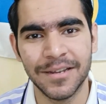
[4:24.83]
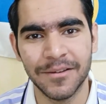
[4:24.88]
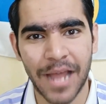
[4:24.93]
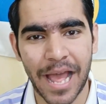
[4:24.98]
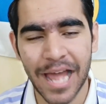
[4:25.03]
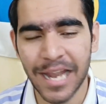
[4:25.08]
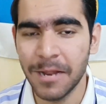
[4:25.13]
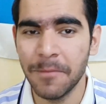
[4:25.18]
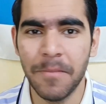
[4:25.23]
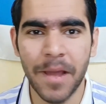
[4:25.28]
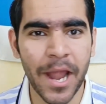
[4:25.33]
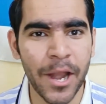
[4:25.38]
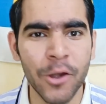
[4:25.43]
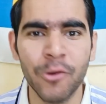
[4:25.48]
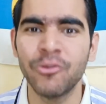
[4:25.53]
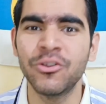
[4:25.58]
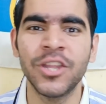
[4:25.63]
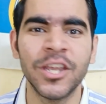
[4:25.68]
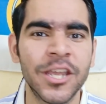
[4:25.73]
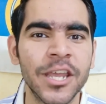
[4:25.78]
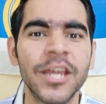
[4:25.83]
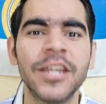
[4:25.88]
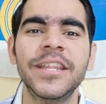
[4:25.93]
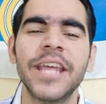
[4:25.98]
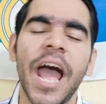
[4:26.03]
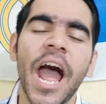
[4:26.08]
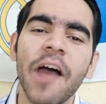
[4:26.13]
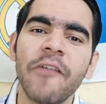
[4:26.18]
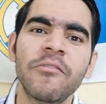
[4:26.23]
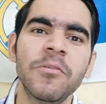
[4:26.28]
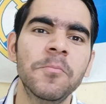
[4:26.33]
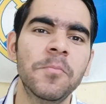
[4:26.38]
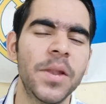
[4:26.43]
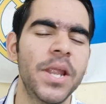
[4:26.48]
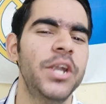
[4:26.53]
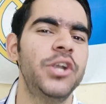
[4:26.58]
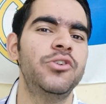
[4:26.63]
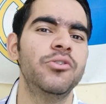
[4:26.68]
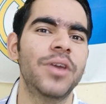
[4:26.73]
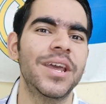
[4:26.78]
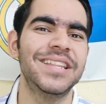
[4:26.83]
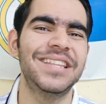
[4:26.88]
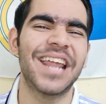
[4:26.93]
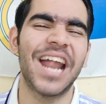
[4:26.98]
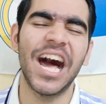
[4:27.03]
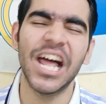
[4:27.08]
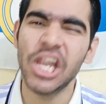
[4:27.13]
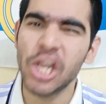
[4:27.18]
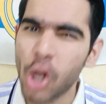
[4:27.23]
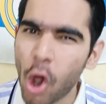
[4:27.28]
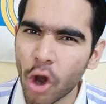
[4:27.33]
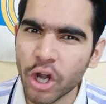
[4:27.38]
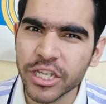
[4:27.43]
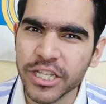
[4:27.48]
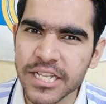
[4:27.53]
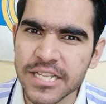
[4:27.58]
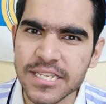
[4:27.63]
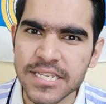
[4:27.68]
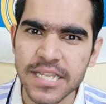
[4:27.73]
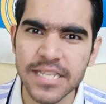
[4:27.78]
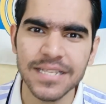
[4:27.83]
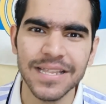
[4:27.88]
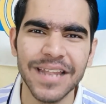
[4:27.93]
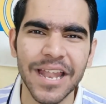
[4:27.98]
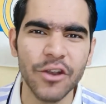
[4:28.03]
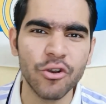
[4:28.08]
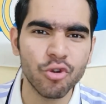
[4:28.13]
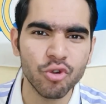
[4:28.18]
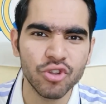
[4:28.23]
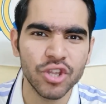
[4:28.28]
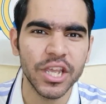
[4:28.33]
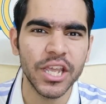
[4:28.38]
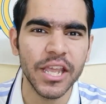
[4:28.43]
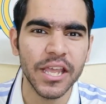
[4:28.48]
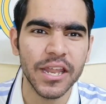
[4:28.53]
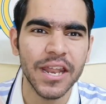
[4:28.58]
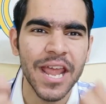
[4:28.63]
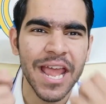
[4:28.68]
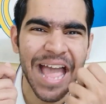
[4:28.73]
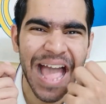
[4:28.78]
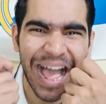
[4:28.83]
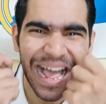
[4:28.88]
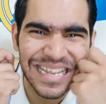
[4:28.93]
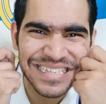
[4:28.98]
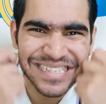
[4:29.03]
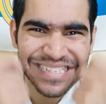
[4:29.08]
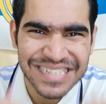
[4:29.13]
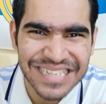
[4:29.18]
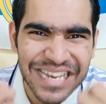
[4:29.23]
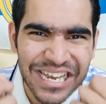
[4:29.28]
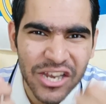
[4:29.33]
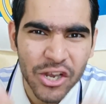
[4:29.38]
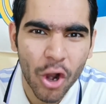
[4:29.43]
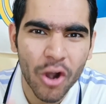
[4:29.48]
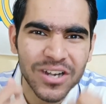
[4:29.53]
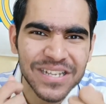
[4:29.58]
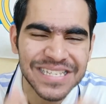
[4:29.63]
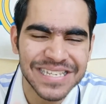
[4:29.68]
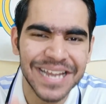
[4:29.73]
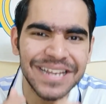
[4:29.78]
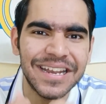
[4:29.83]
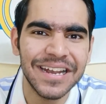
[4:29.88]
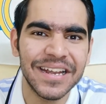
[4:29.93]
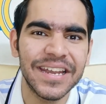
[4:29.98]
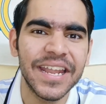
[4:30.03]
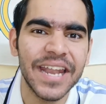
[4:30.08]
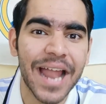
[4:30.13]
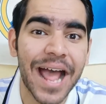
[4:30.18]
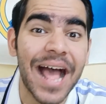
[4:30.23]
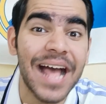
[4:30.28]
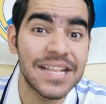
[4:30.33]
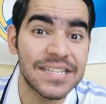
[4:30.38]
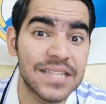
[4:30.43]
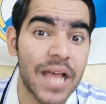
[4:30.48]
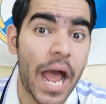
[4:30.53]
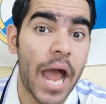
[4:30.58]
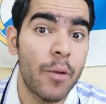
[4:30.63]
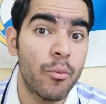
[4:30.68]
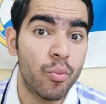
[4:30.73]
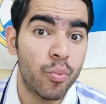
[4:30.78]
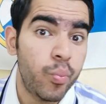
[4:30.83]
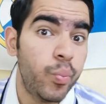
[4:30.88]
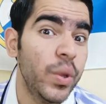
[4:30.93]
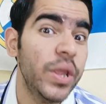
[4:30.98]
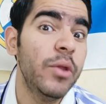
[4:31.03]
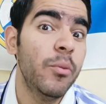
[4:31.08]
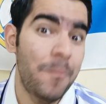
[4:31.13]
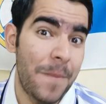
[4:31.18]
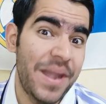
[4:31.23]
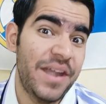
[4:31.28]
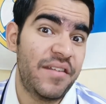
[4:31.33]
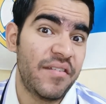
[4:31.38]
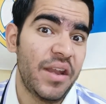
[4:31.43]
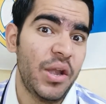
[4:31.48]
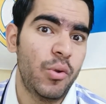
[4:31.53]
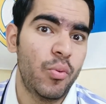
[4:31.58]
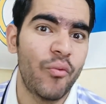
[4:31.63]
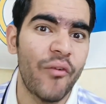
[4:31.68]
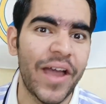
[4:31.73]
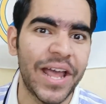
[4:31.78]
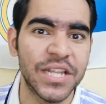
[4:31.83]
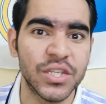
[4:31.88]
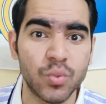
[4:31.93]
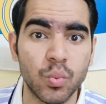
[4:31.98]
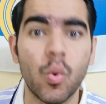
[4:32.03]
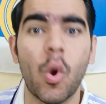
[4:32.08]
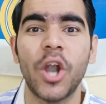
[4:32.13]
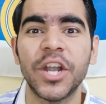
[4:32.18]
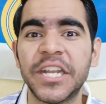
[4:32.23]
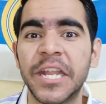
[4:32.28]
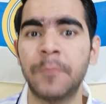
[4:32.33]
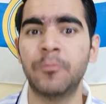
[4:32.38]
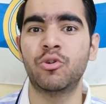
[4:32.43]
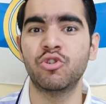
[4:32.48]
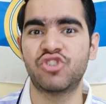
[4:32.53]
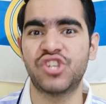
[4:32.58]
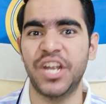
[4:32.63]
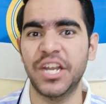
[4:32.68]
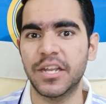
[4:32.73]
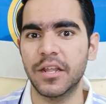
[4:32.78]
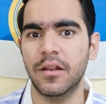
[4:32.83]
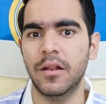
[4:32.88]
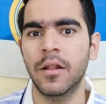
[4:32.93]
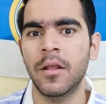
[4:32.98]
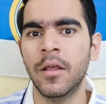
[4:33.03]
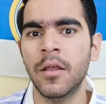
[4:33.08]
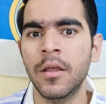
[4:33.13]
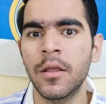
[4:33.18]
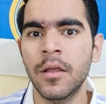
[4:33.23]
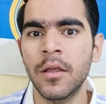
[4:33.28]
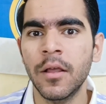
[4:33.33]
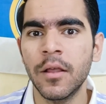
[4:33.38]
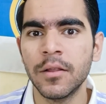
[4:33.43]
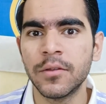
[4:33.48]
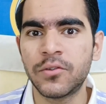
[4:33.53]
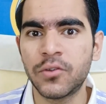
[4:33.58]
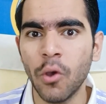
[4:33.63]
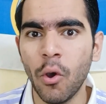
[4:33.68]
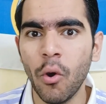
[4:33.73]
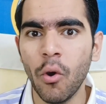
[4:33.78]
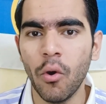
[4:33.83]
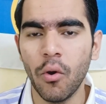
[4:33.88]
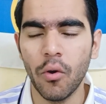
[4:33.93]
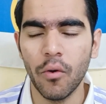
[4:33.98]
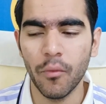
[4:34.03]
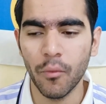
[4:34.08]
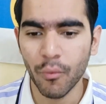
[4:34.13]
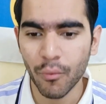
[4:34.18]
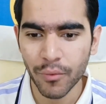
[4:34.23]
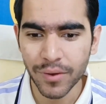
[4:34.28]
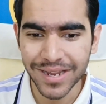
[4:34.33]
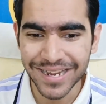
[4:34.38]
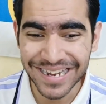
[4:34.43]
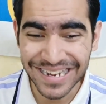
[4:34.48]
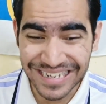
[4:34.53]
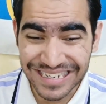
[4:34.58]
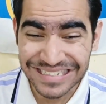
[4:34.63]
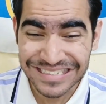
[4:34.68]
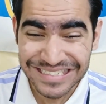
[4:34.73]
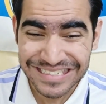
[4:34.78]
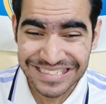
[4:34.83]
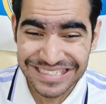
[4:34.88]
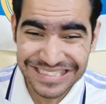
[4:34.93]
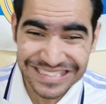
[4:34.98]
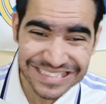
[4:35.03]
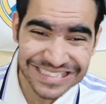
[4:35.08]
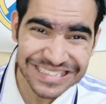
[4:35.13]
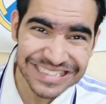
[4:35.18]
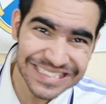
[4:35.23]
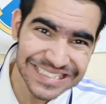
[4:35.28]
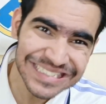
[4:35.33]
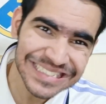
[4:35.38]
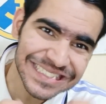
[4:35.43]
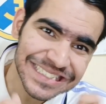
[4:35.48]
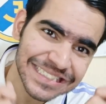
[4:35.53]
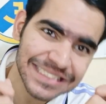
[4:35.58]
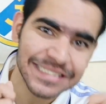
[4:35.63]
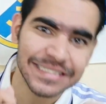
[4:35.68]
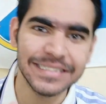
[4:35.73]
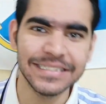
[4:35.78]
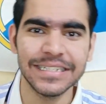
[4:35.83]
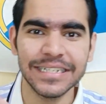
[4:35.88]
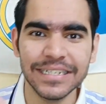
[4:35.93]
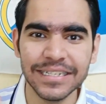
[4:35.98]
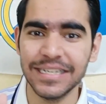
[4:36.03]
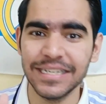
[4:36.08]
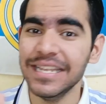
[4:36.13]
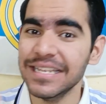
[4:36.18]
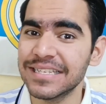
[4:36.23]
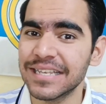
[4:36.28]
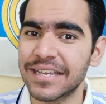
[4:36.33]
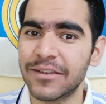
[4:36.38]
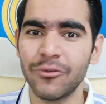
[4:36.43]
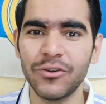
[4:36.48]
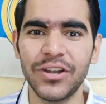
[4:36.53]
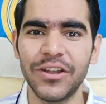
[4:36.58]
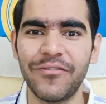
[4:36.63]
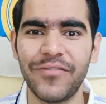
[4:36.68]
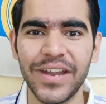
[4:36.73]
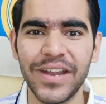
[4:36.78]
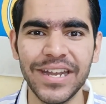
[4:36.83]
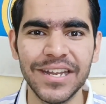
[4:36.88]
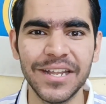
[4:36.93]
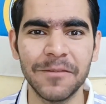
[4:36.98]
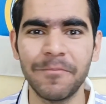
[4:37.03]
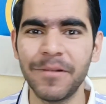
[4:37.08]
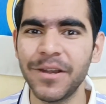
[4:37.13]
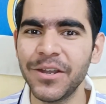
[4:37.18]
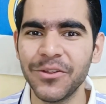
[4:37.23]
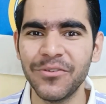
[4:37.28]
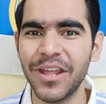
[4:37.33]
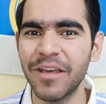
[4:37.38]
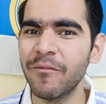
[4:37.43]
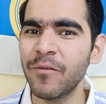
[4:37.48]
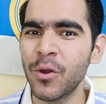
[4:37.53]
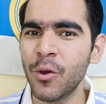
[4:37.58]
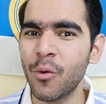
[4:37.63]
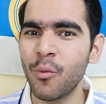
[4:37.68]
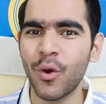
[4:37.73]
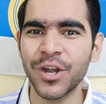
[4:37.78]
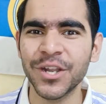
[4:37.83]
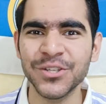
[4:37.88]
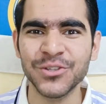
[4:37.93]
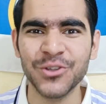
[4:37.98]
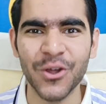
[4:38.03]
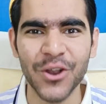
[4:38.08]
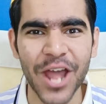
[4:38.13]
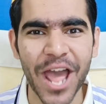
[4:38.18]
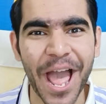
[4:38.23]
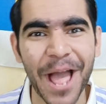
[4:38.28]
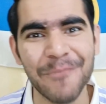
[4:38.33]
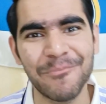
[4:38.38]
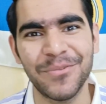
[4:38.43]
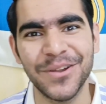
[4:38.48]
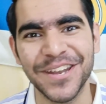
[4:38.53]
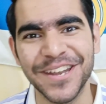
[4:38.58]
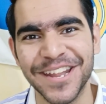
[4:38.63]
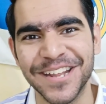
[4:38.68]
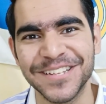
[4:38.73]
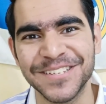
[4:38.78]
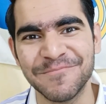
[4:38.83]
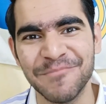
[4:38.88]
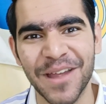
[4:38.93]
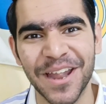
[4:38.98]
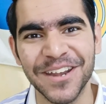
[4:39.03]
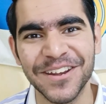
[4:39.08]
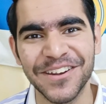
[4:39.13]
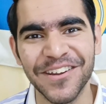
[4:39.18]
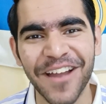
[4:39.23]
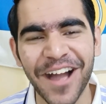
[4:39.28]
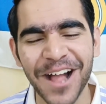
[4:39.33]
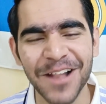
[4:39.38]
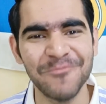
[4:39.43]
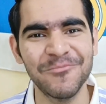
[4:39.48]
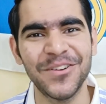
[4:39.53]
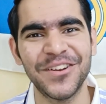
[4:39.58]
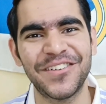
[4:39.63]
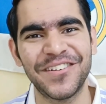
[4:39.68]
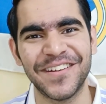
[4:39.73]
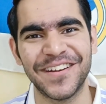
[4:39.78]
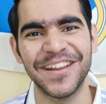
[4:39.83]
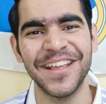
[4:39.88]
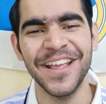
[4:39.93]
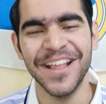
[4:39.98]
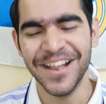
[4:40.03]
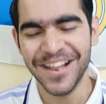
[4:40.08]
Alaba and Rudiger, they haven't played together a lot this season, and Rudiger has still not settled in as we Madrid fans want him to settle. So he's a good defender, but you never know what is going to happen next. Man, Real Madrid.